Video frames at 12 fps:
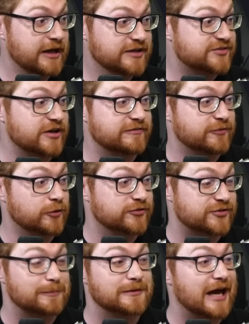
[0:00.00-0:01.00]
stuff for
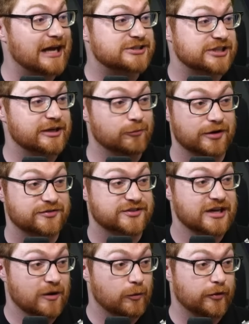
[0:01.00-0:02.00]
supply chain risk,
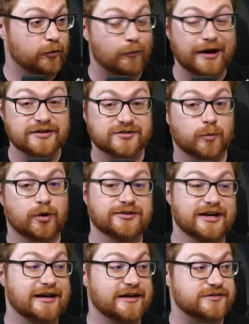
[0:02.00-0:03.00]
whether ransomware
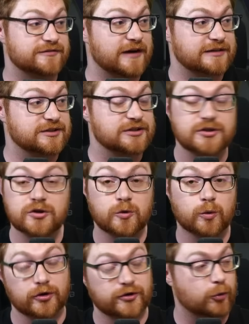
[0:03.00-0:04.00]
data is affecting you
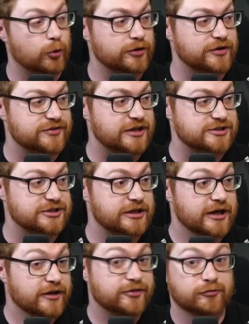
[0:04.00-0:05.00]
or your organization
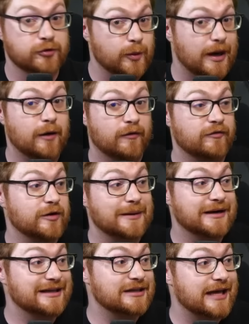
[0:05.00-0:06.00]
through however
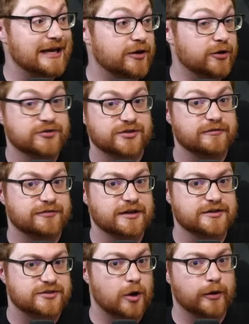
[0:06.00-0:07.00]
many layers of
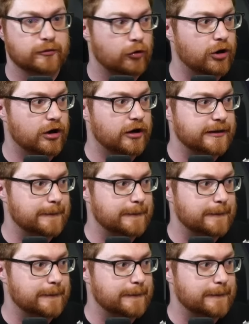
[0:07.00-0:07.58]
things going wrong,